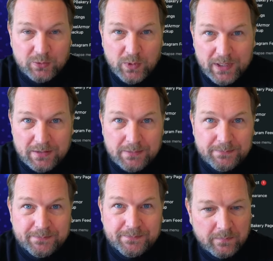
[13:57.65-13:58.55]
as well.
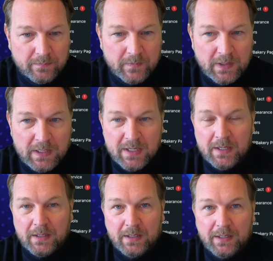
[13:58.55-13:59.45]

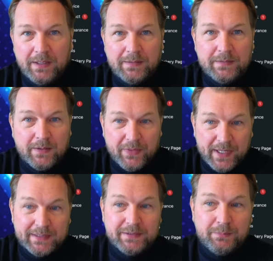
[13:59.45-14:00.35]
And
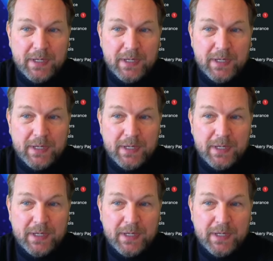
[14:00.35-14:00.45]
that is